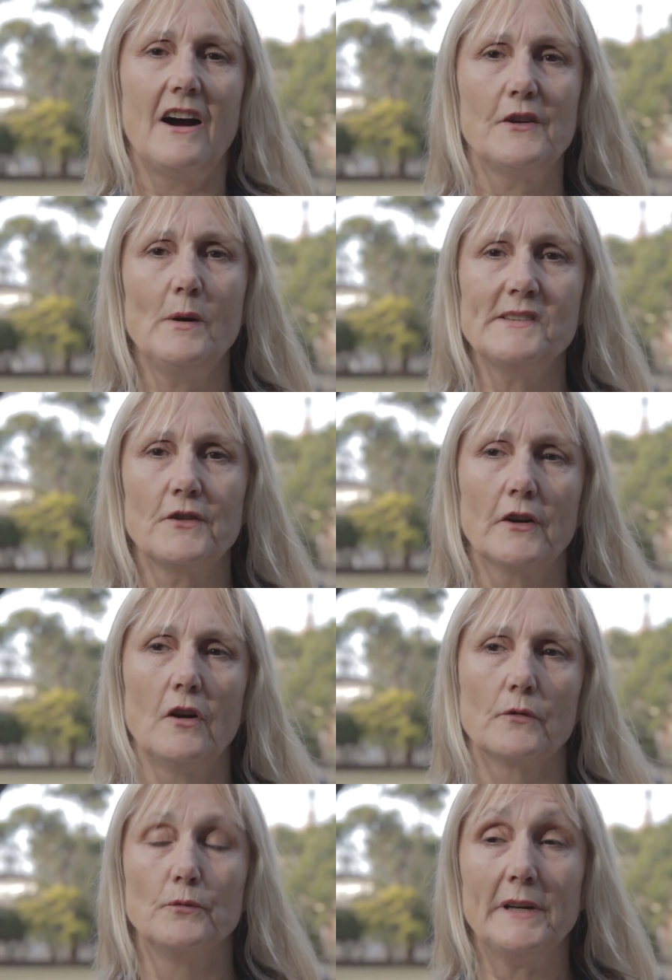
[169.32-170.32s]
I'd always got
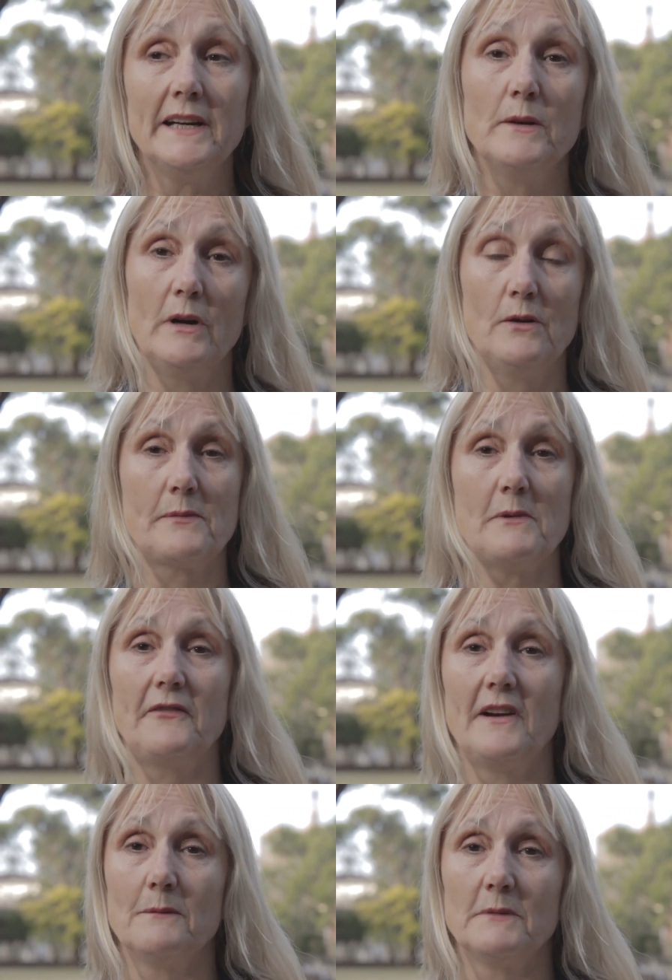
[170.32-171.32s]
along really well with my
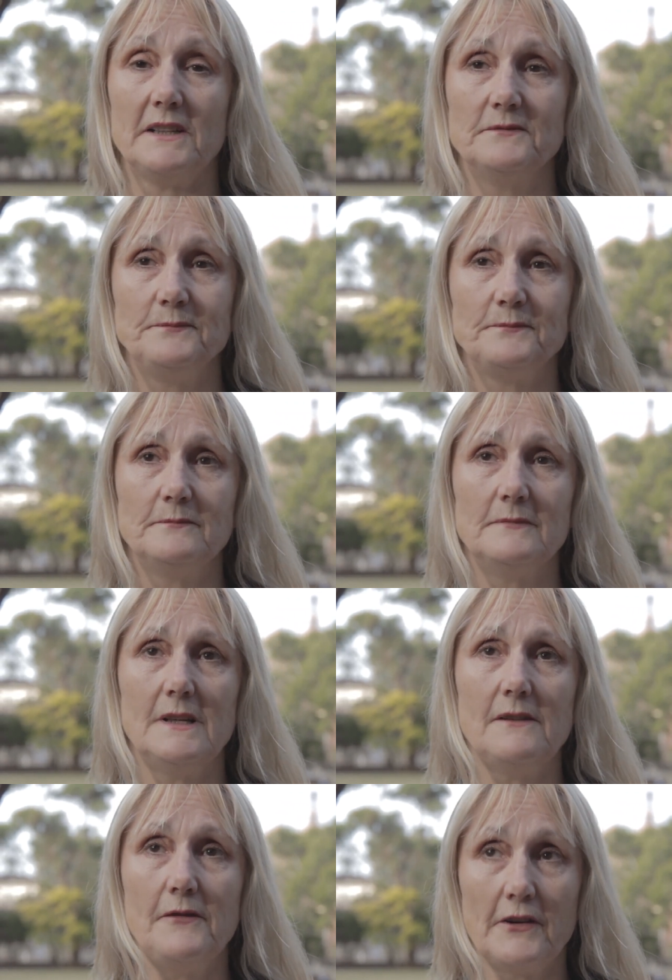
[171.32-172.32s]
family,
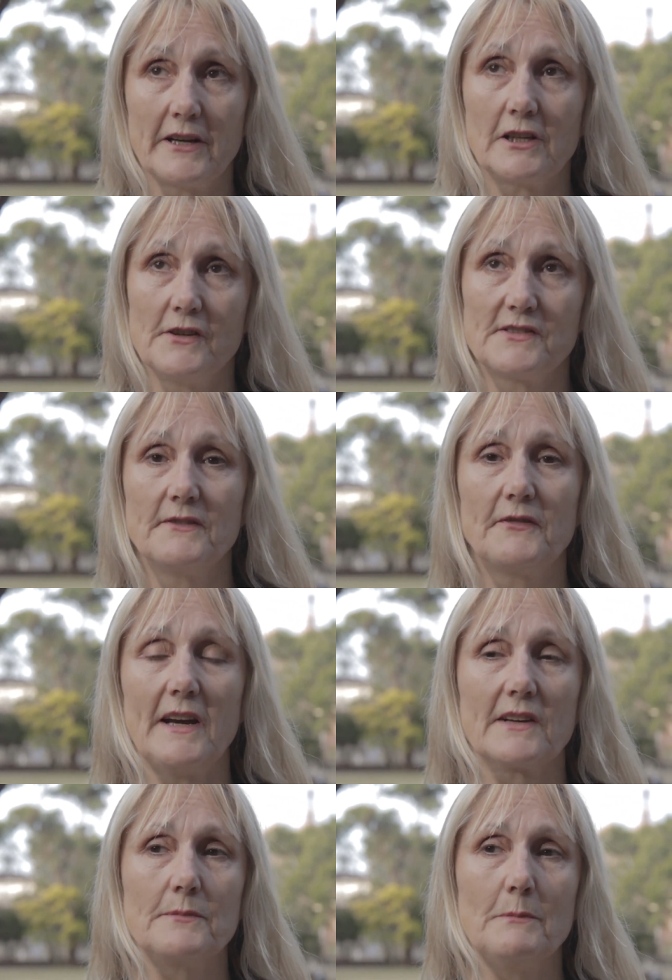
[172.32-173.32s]
very close in fact.